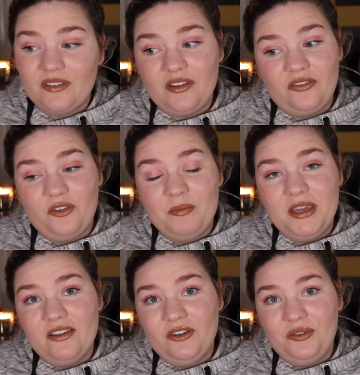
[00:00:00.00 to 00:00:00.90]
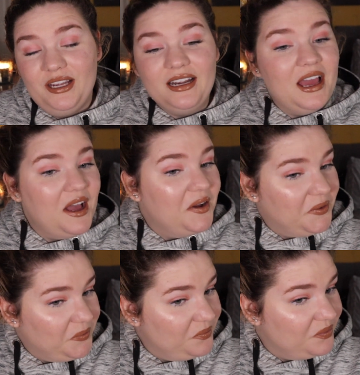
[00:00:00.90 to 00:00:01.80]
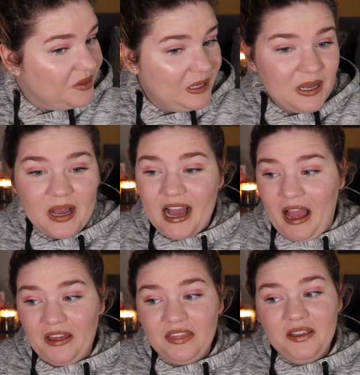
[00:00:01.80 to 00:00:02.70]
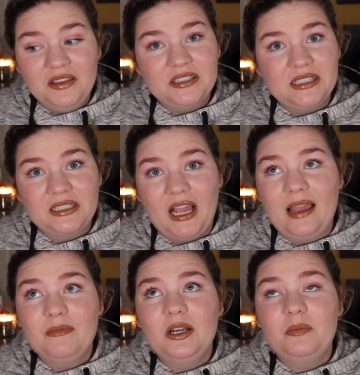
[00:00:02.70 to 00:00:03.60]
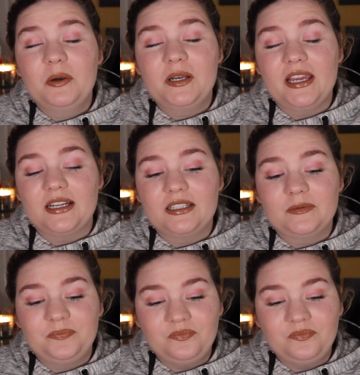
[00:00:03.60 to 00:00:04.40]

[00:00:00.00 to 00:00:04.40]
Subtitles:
for me, for right now, I think this is, I'm gonna predict